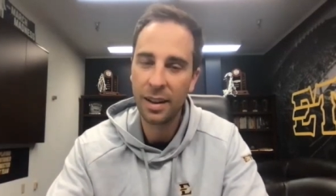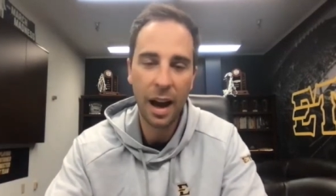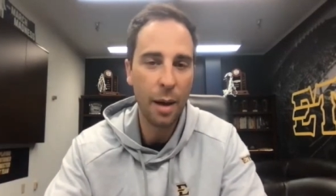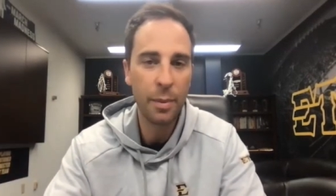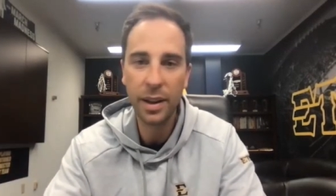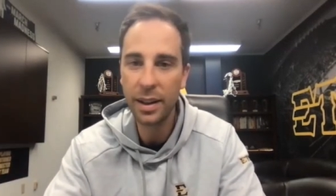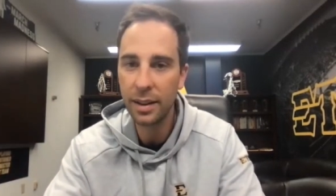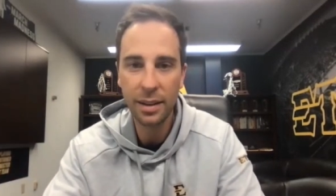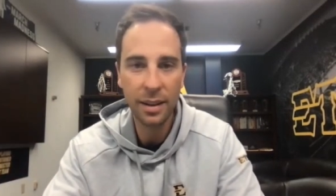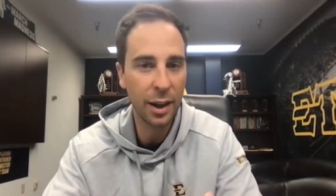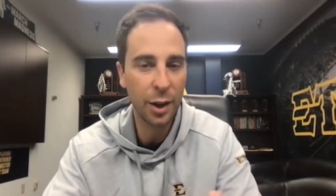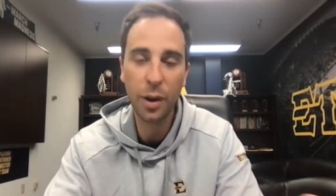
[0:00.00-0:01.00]
I mm-hmm. mean,
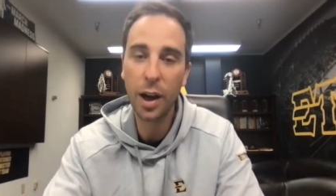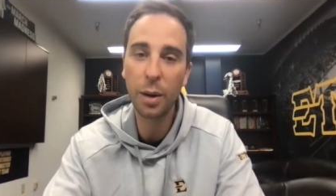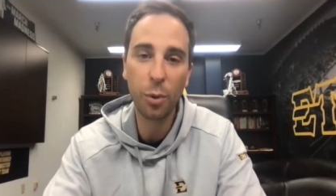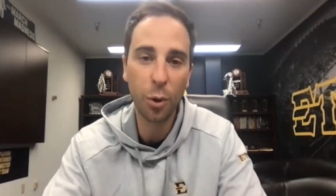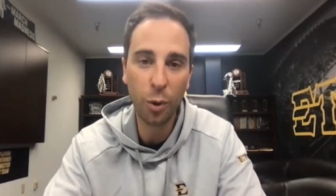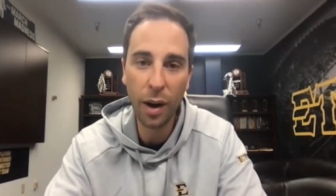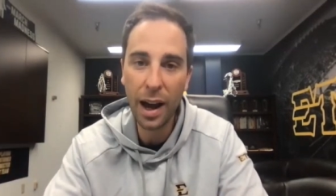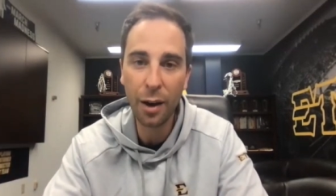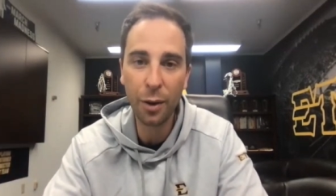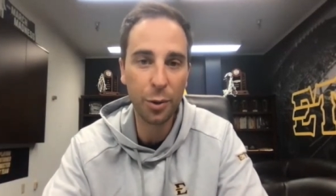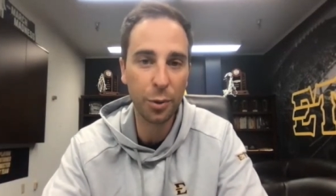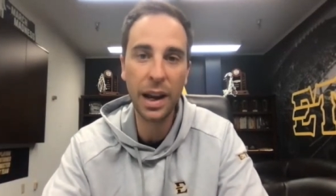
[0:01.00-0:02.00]
incredible
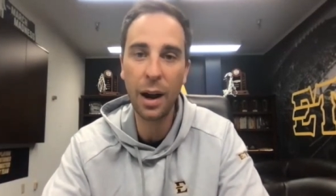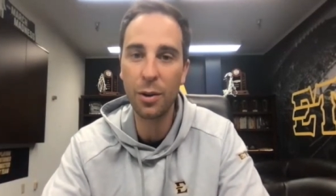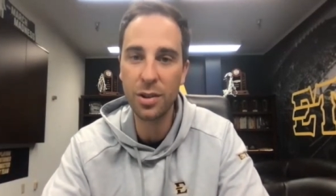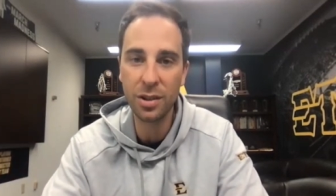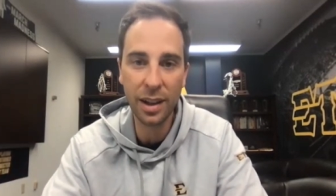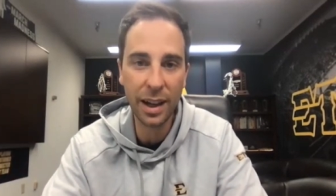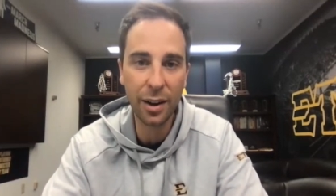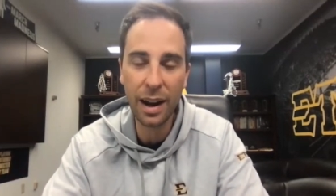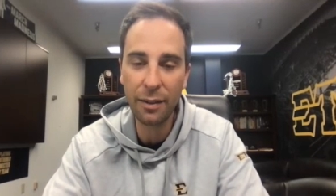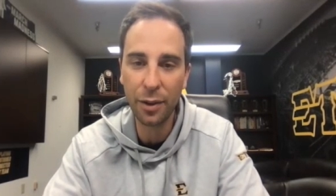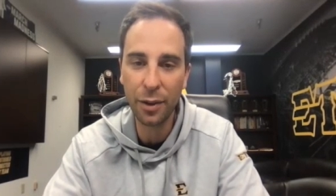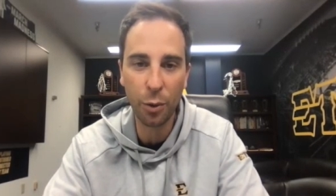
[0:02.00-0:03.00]
crowd three hours later
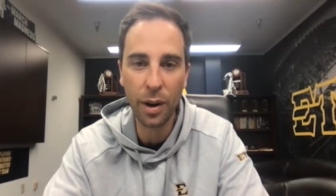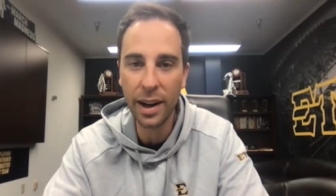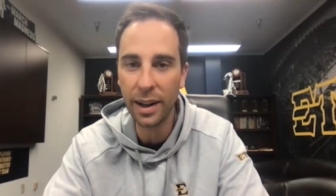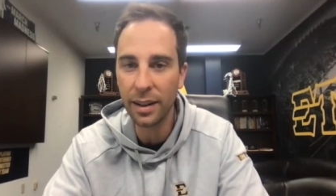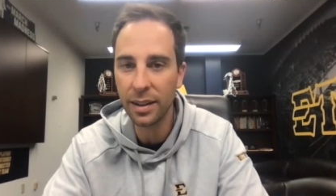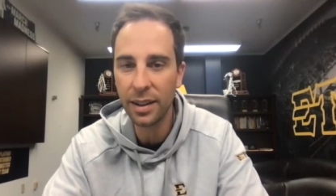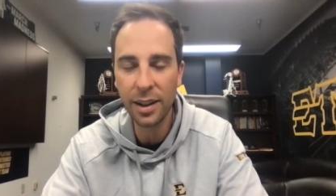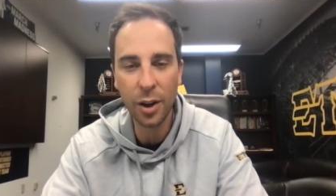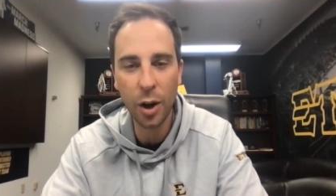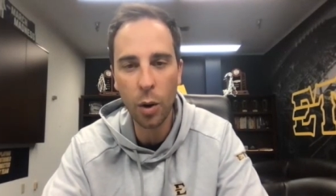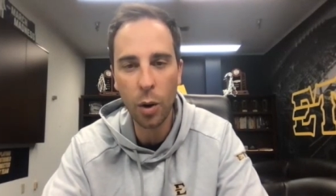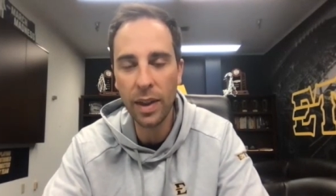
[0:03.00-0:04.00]
after the rain. You
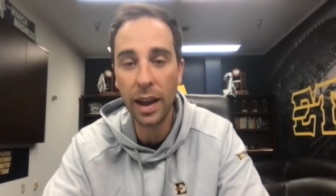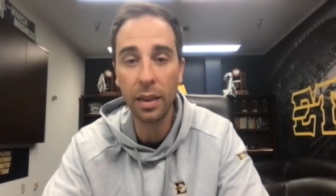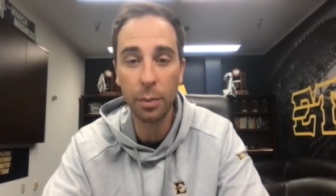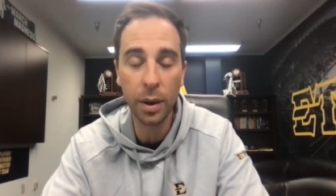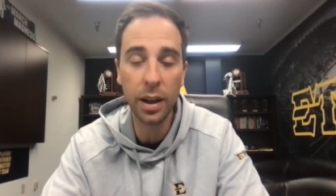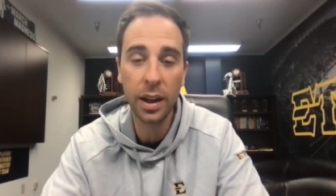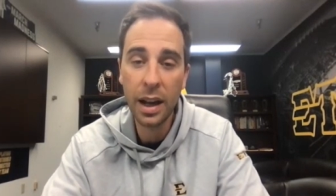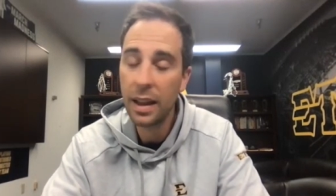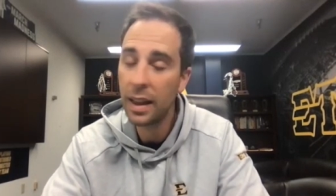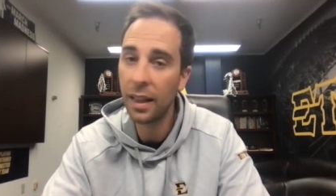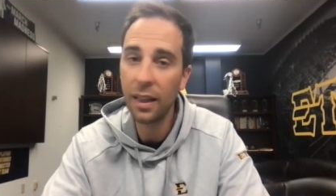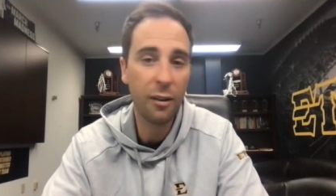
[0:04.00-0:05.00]
know, and they but
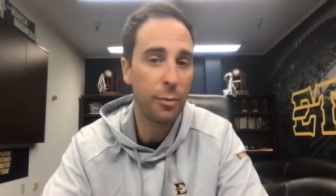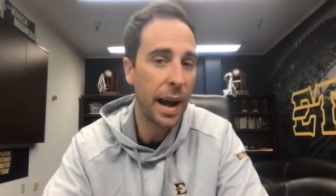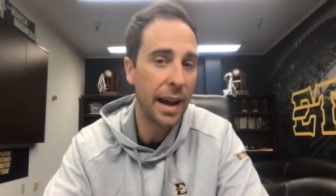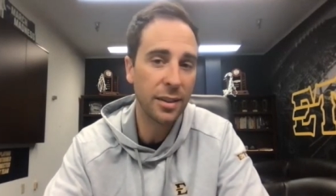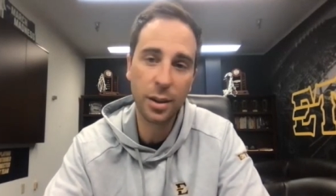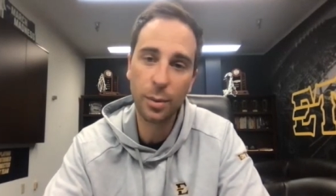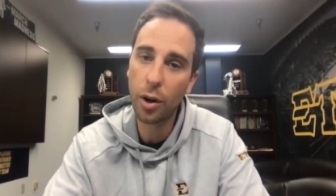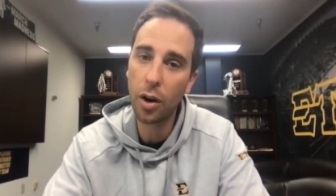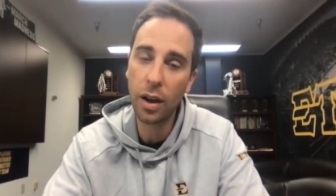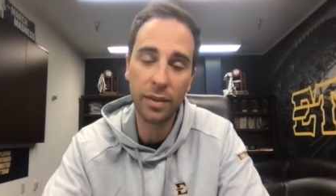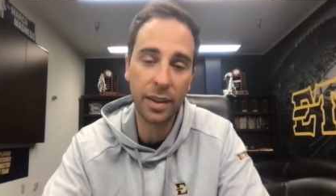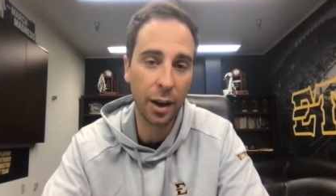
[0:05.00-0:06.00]
they love basketball.
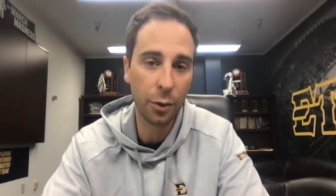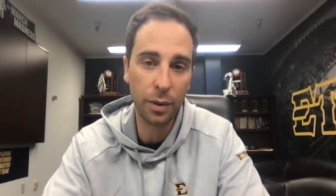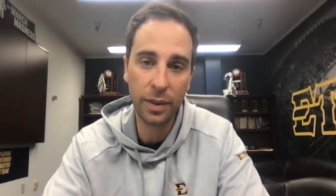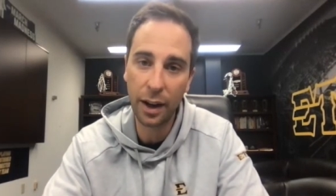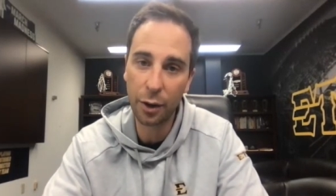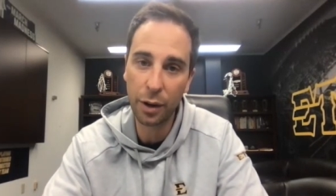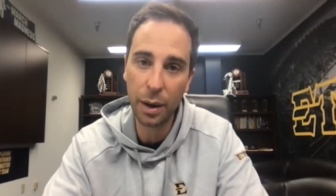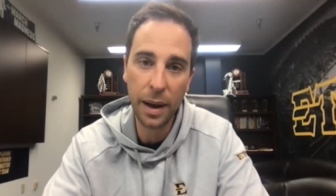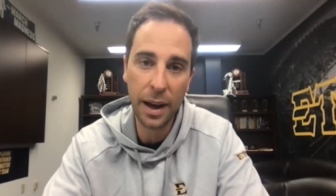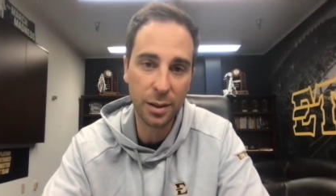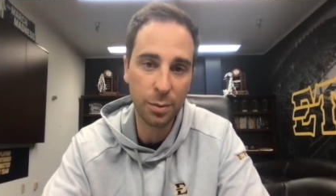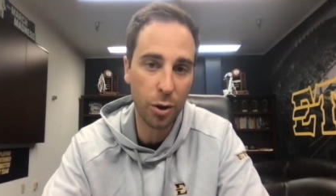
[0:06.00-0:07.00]
They've got we've got great
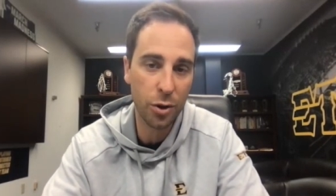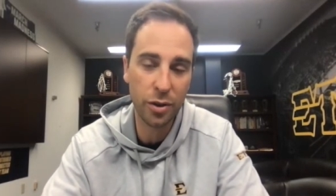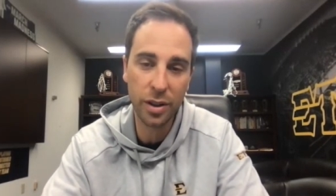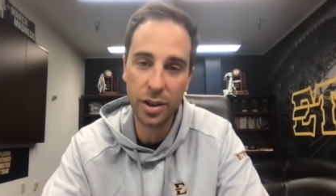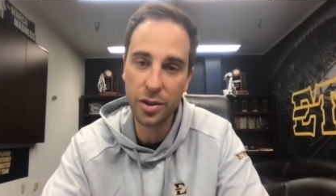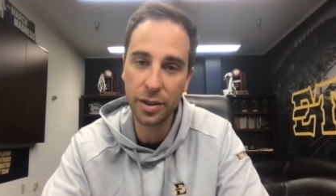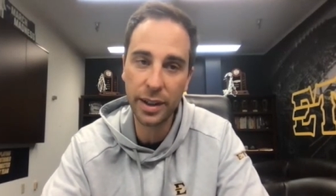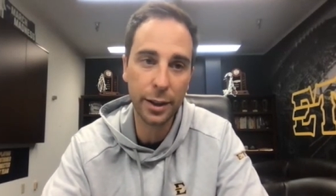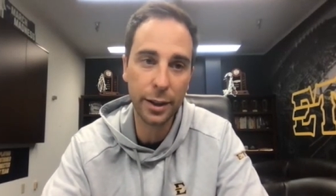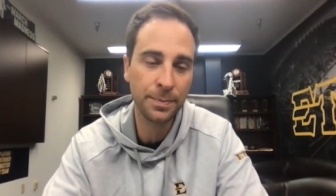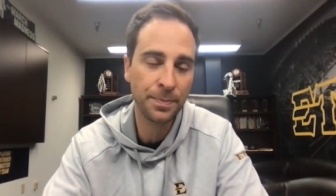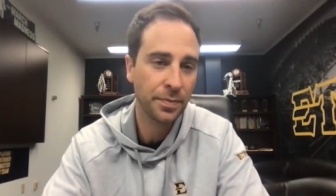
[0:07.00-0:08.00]
basketball tradition
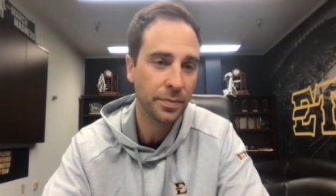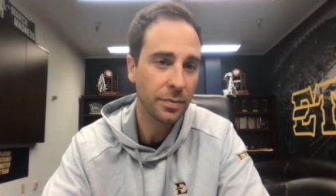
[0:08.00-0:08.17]
here.